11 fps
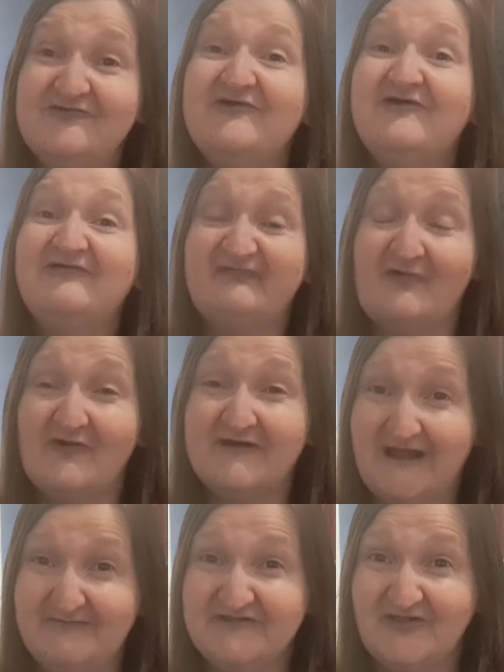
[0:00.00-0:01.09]
you for
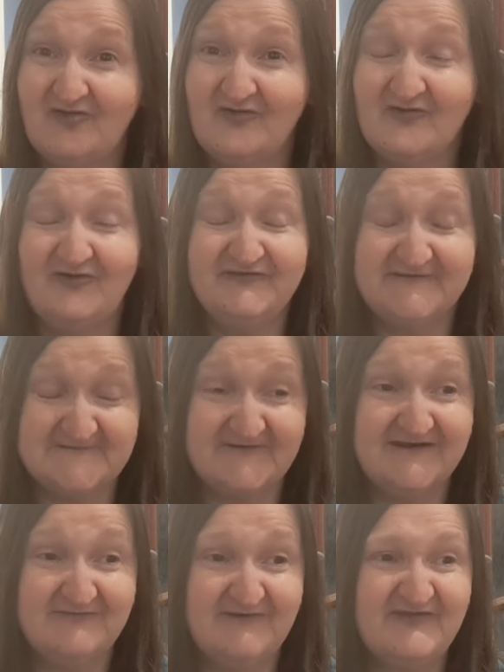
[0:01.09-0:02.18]
coming along on the
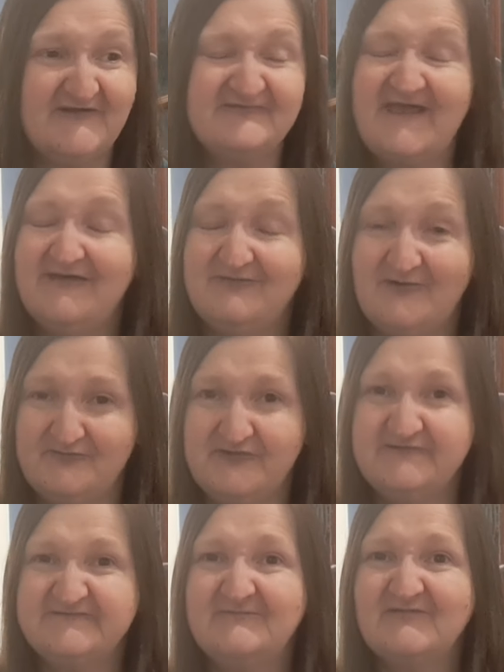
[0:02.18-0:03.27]
journey with us. I will
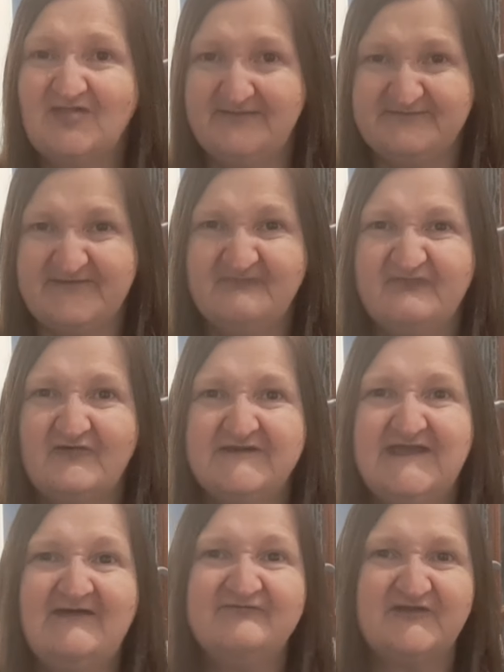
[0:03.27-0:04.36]
put some clips in for you
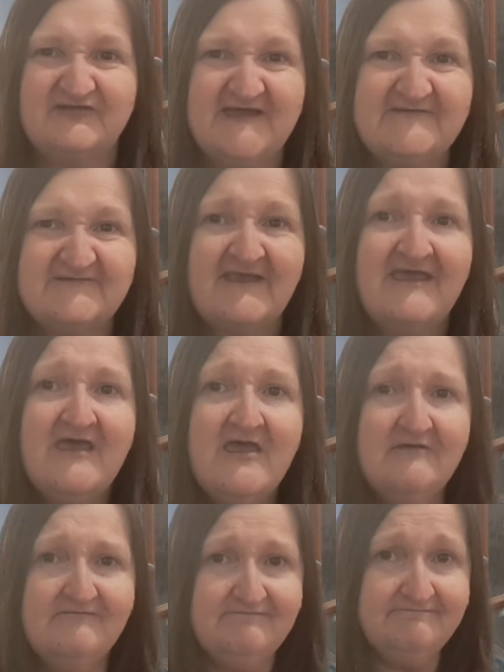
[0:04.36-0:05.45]
after this.
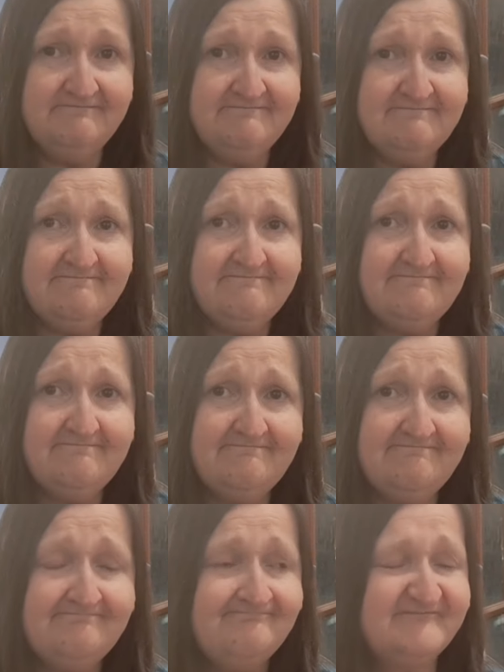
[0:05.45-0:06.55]

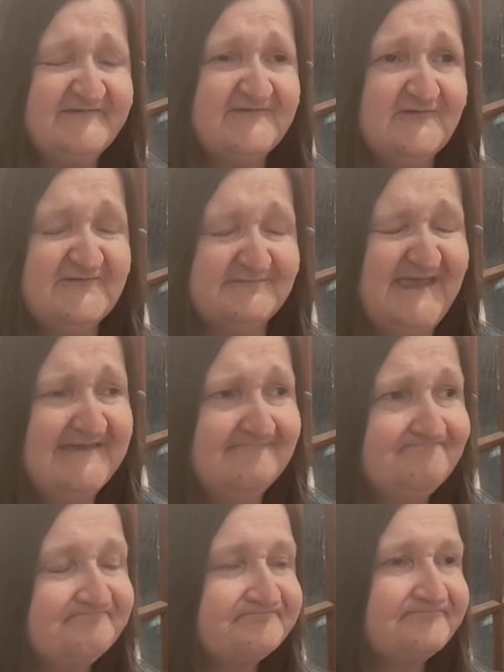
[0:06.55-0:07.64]
Excuse me,
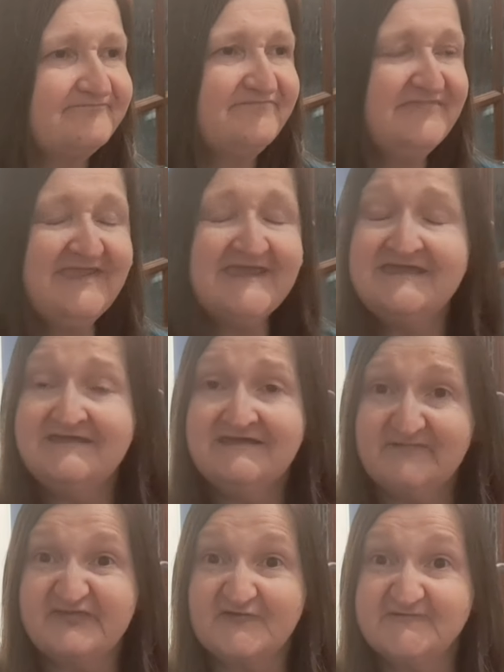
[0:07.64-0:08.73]

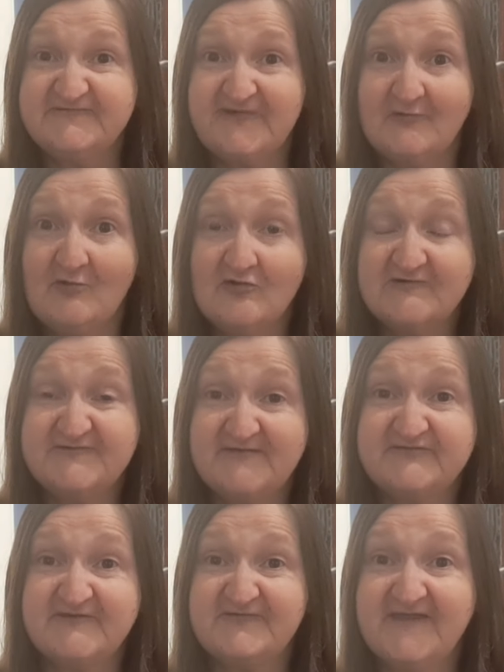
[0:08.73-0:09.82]
my throat's still hoarse
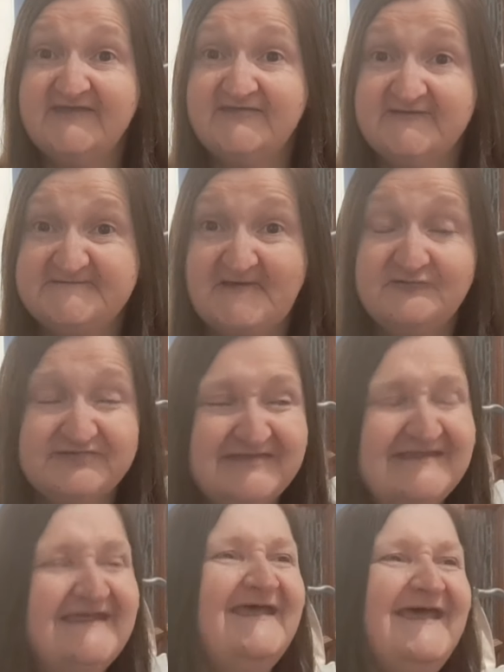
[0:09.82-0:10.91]
after singing and
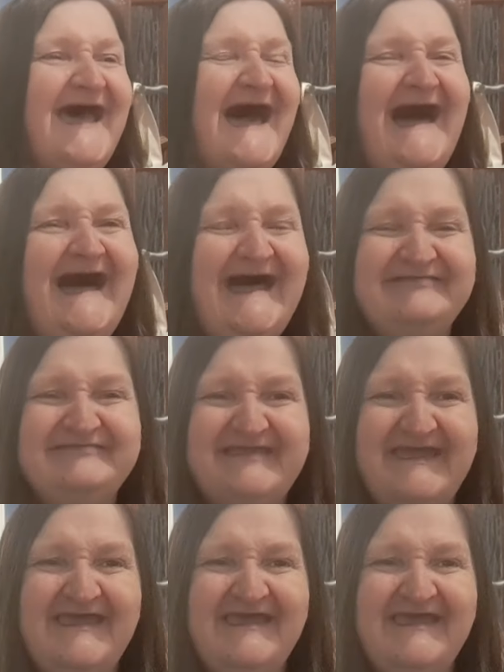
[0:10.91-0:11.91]
shouting. And